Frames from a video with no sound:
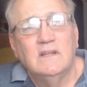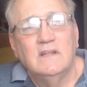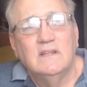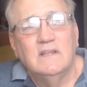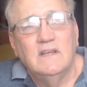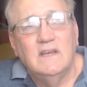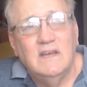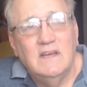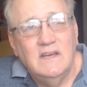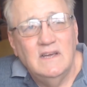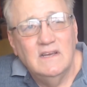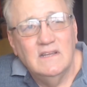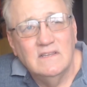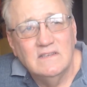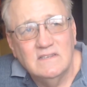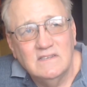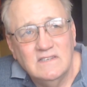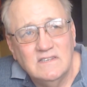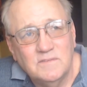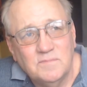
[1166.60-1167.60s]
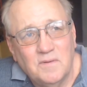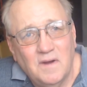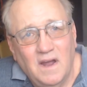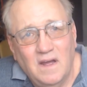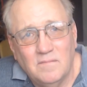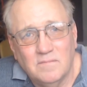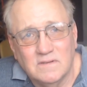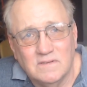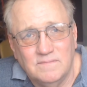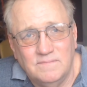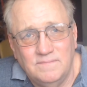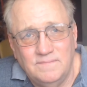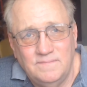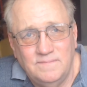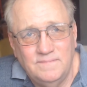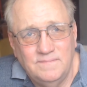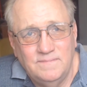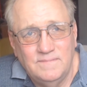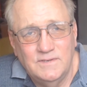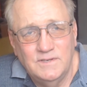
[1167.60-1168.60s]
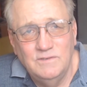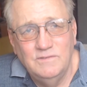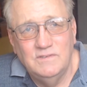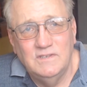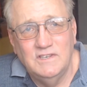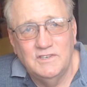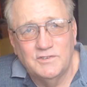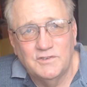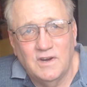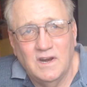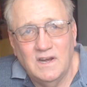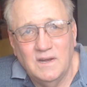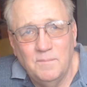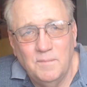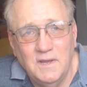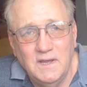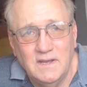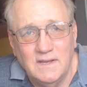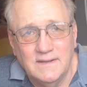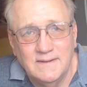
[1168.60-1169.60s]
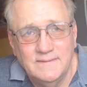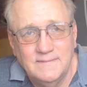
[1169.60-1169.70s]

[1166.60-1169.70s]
what the hell is his problem? Who's he trying to be?